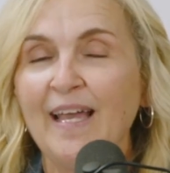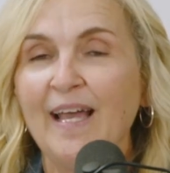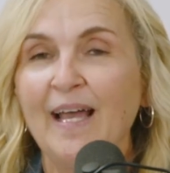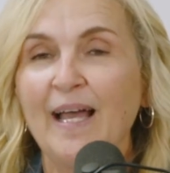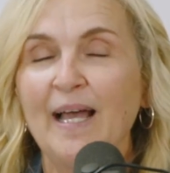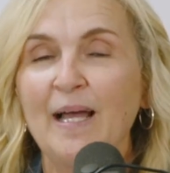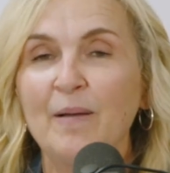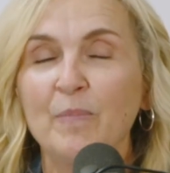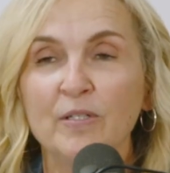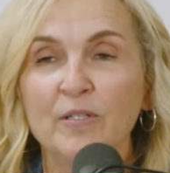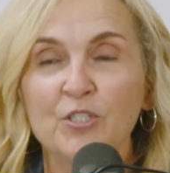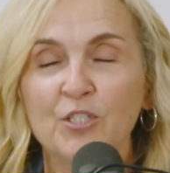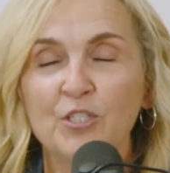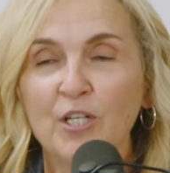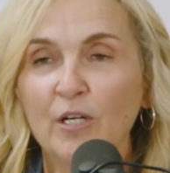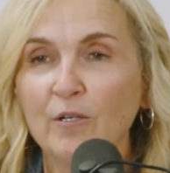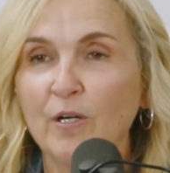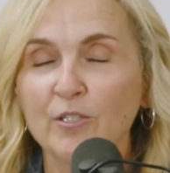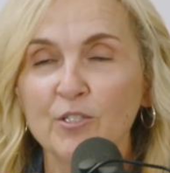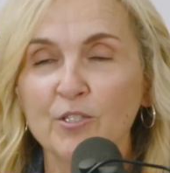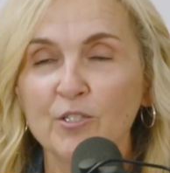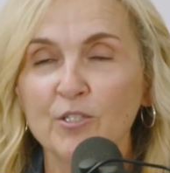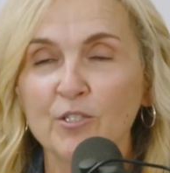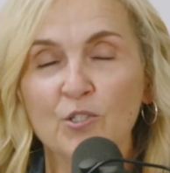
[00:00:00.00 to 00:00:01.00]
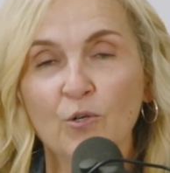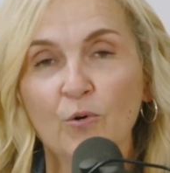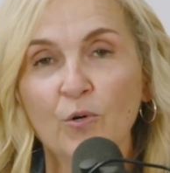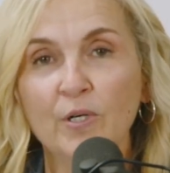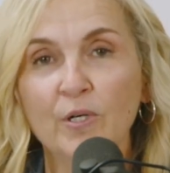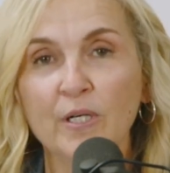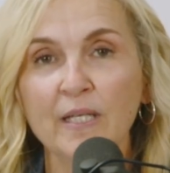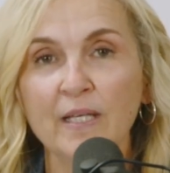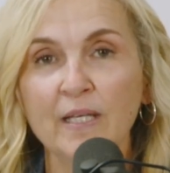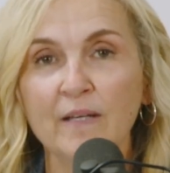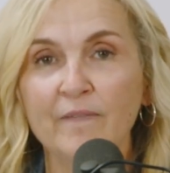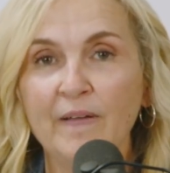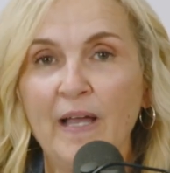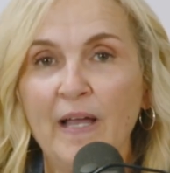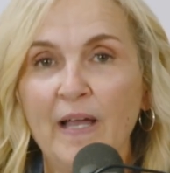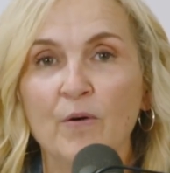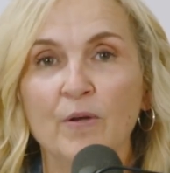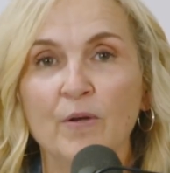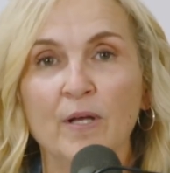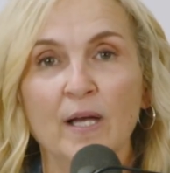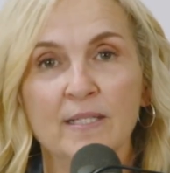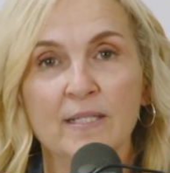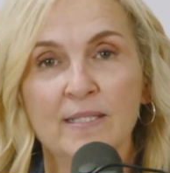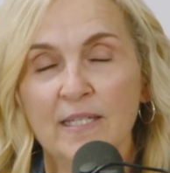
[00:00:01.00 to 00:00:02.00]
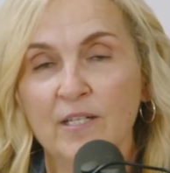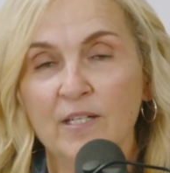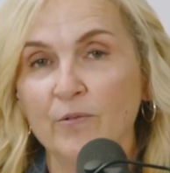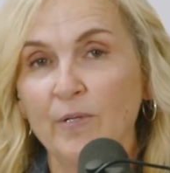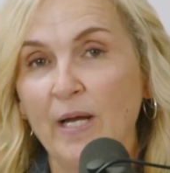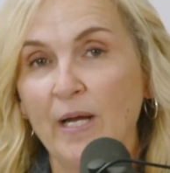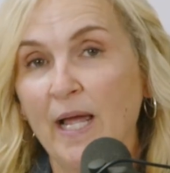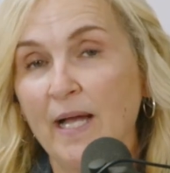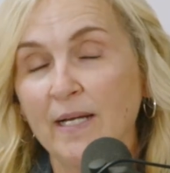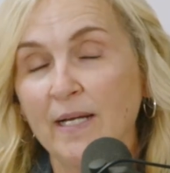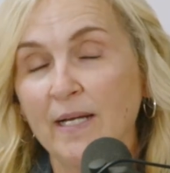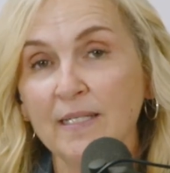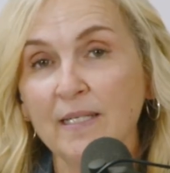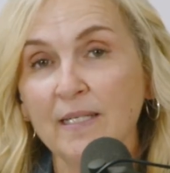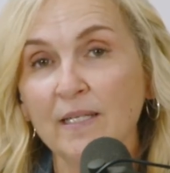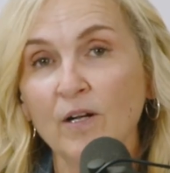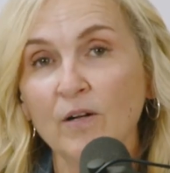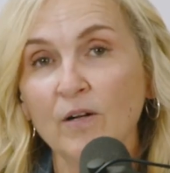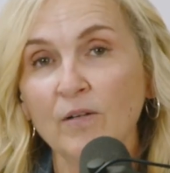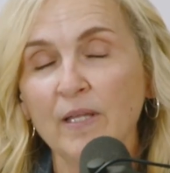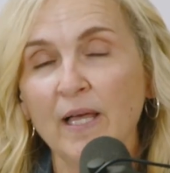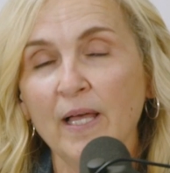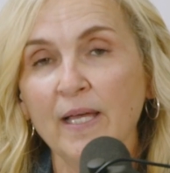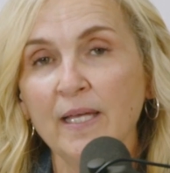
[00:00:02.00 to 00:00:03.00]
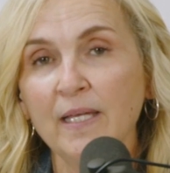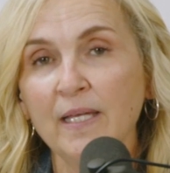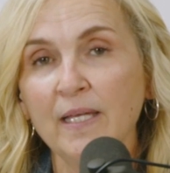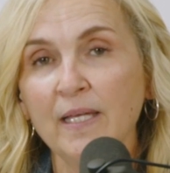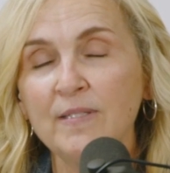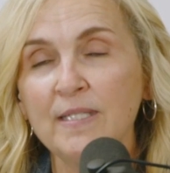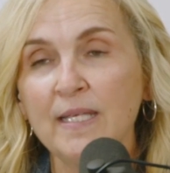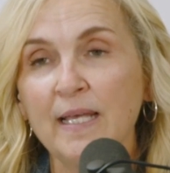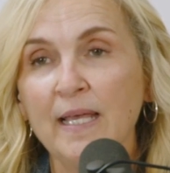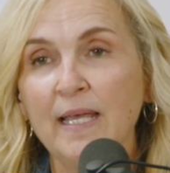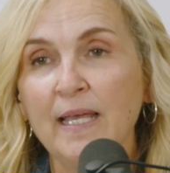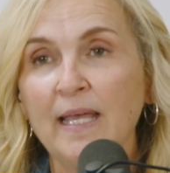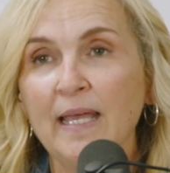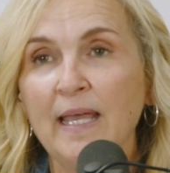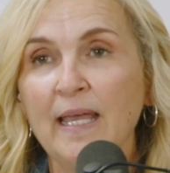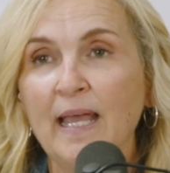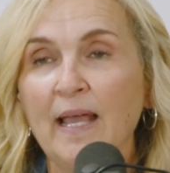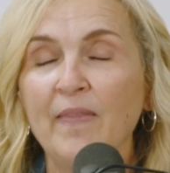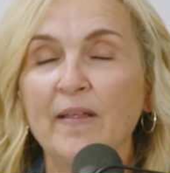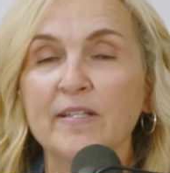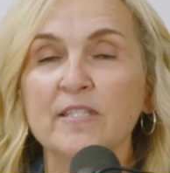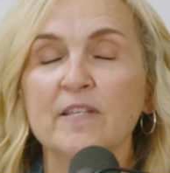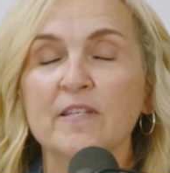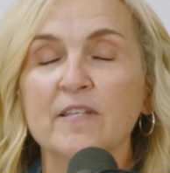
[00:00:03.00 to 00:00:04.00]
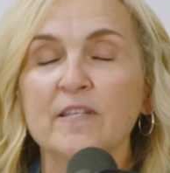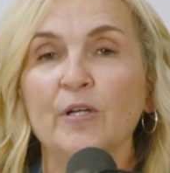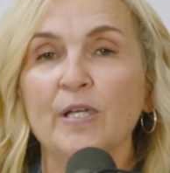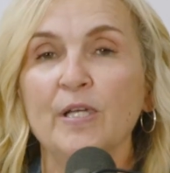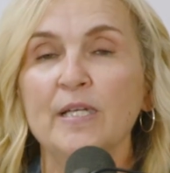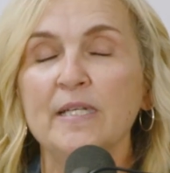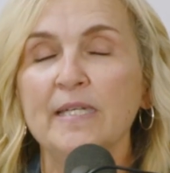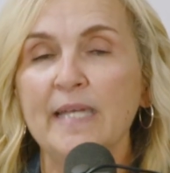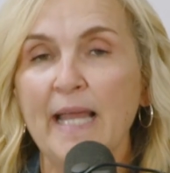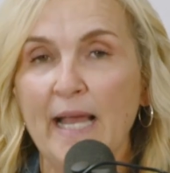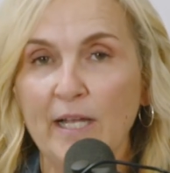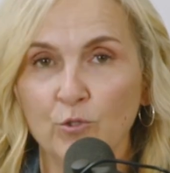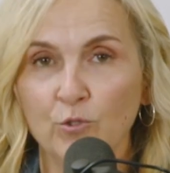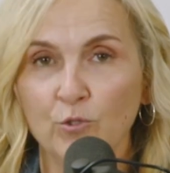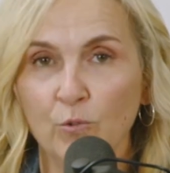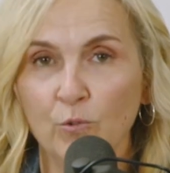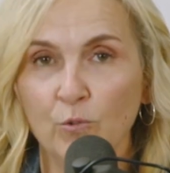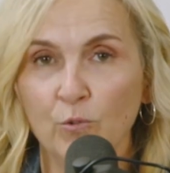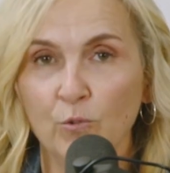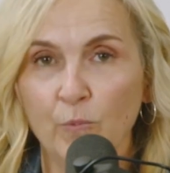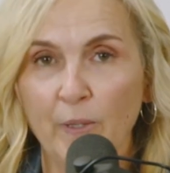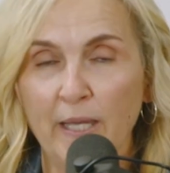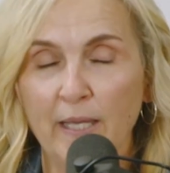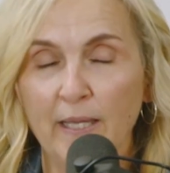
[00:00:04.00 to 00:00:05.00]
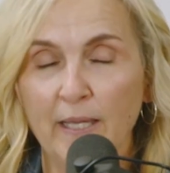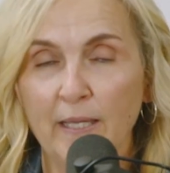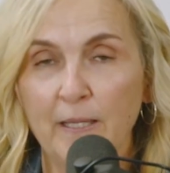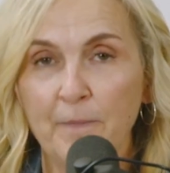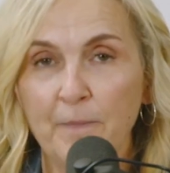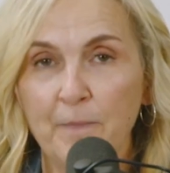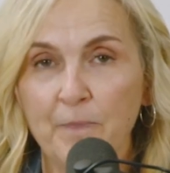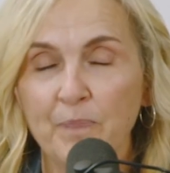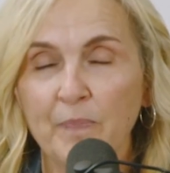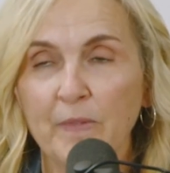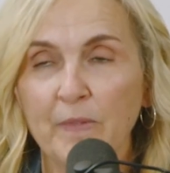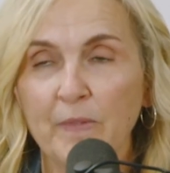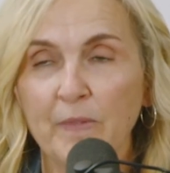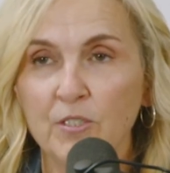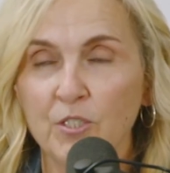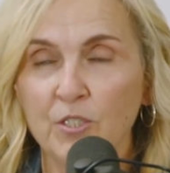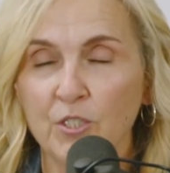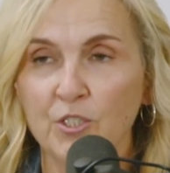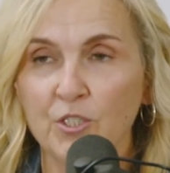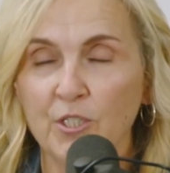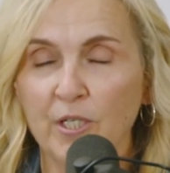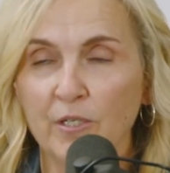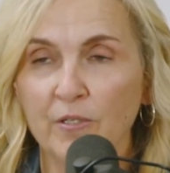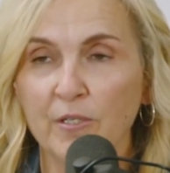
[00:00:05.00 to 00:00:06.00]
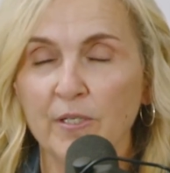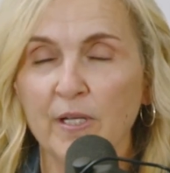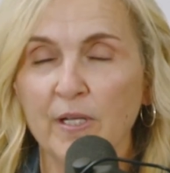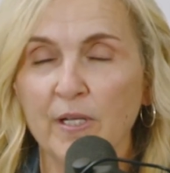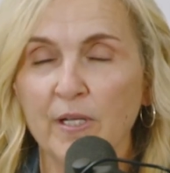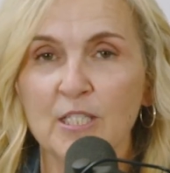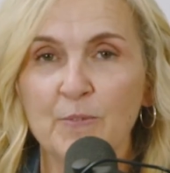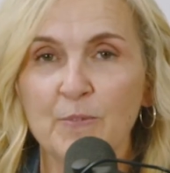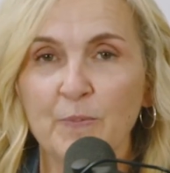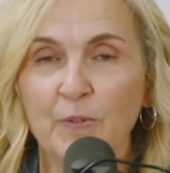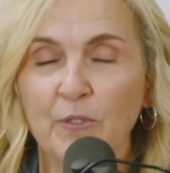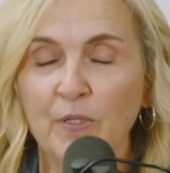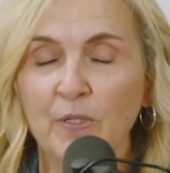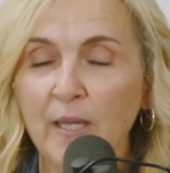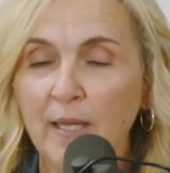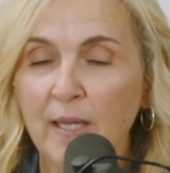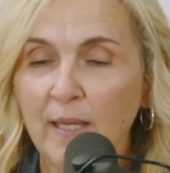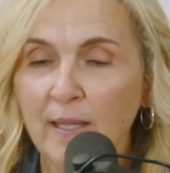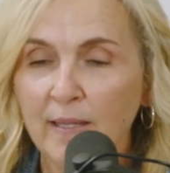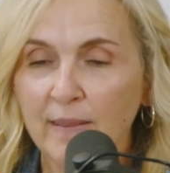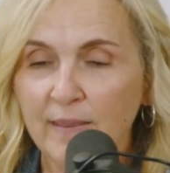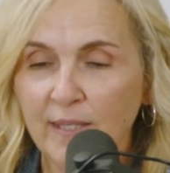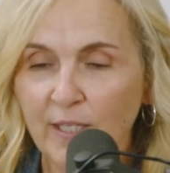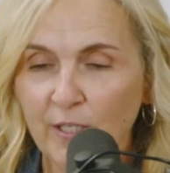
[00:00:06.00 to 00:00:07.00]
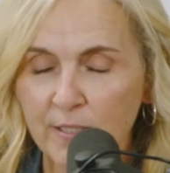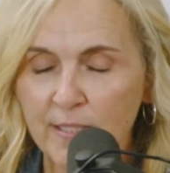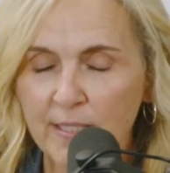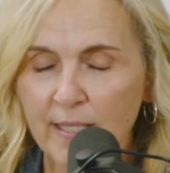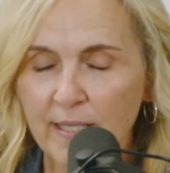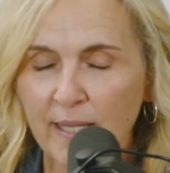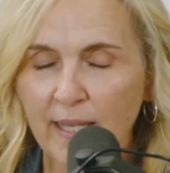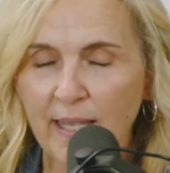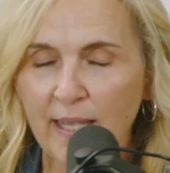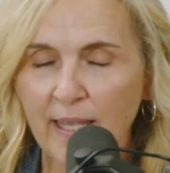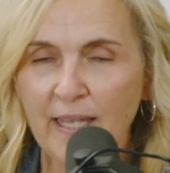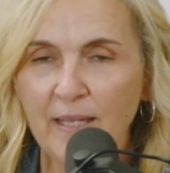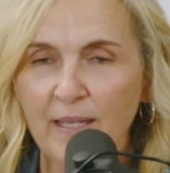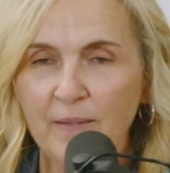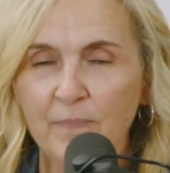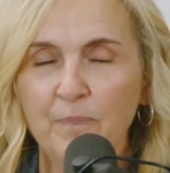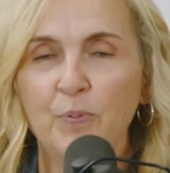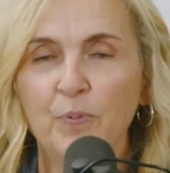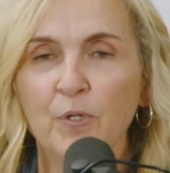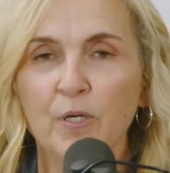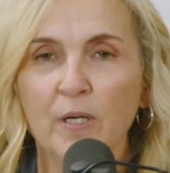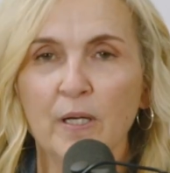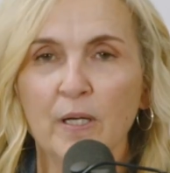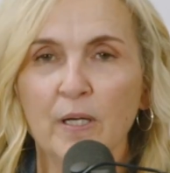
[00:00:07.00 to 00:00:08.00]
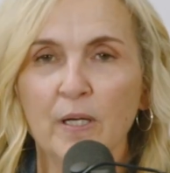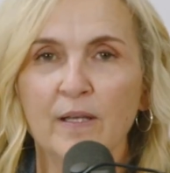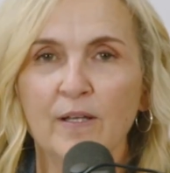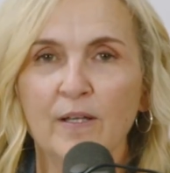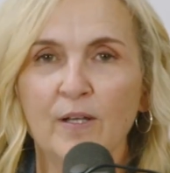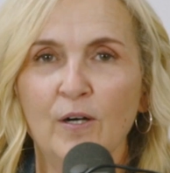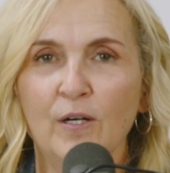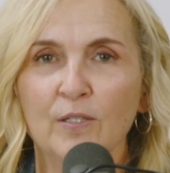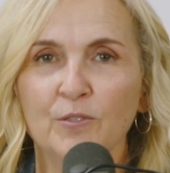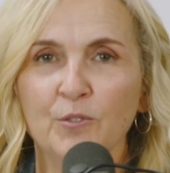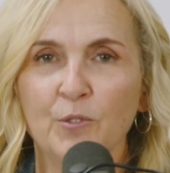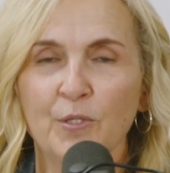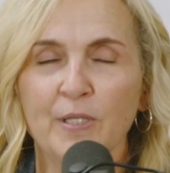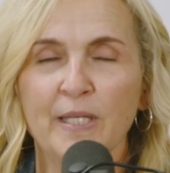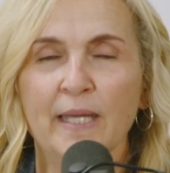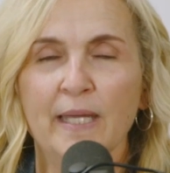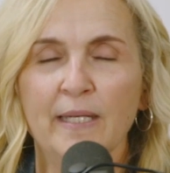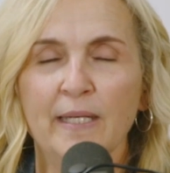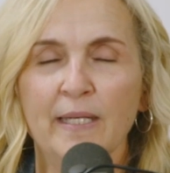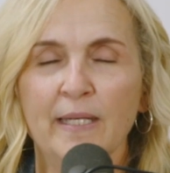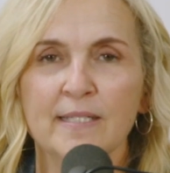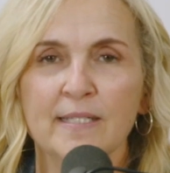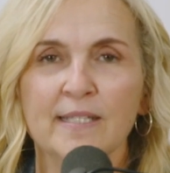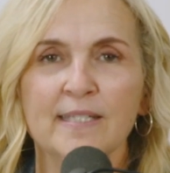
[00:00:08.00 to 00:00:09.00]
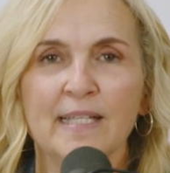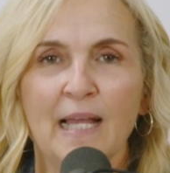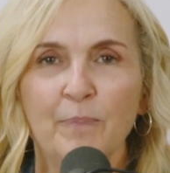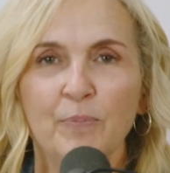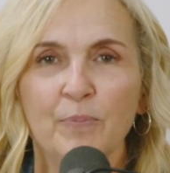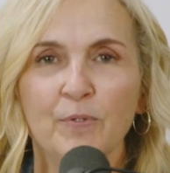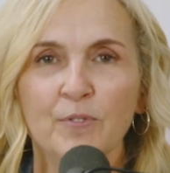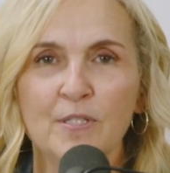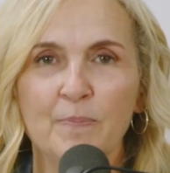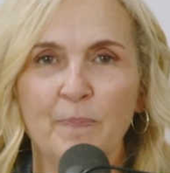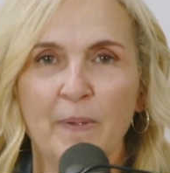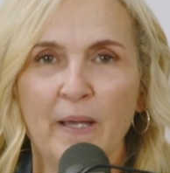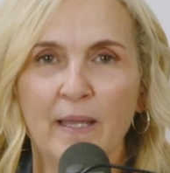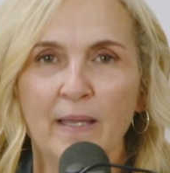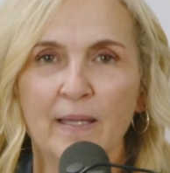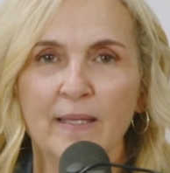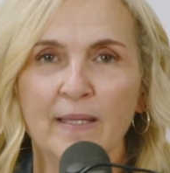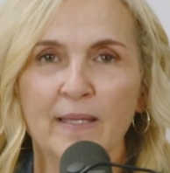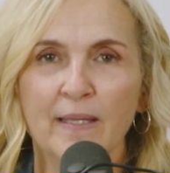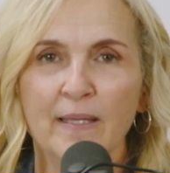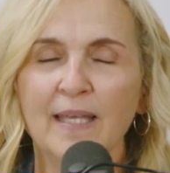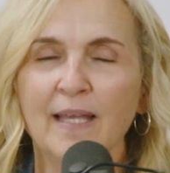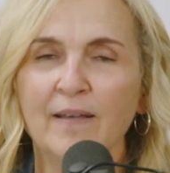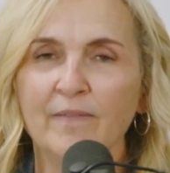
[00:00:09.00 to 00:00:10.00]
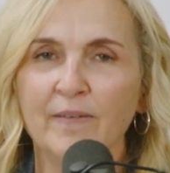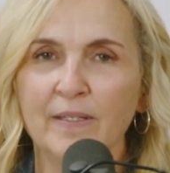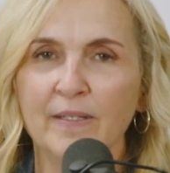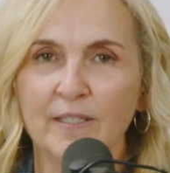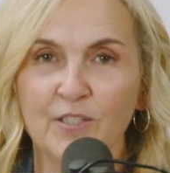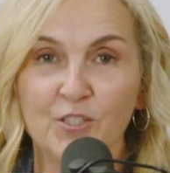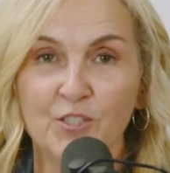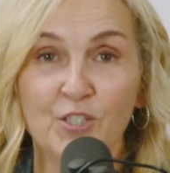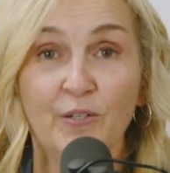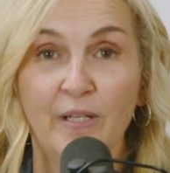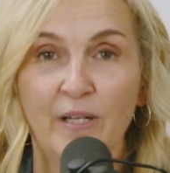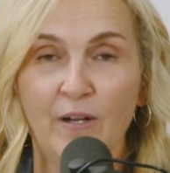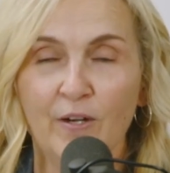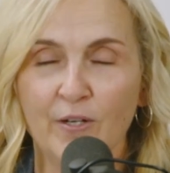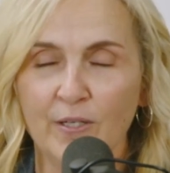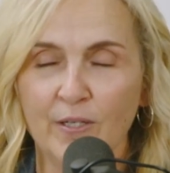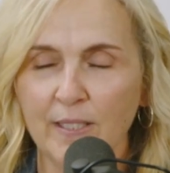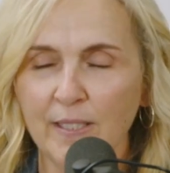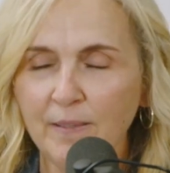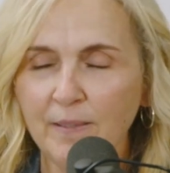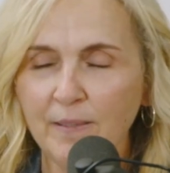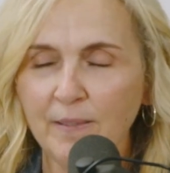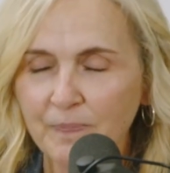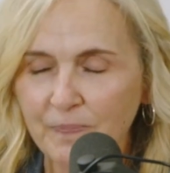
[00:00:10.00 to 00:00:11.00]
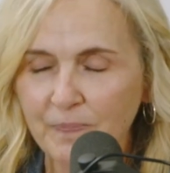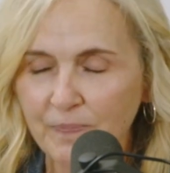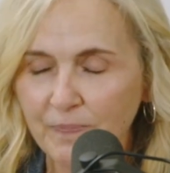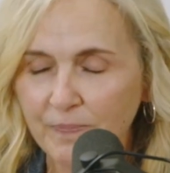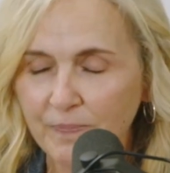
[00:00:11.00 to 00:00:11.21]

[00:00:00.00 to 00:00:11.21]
And share our story of how God's interacting in our lives. And that's a very natural way to share the gospel. There's a book called Organic Disciples by Kevin and Sherry Harney.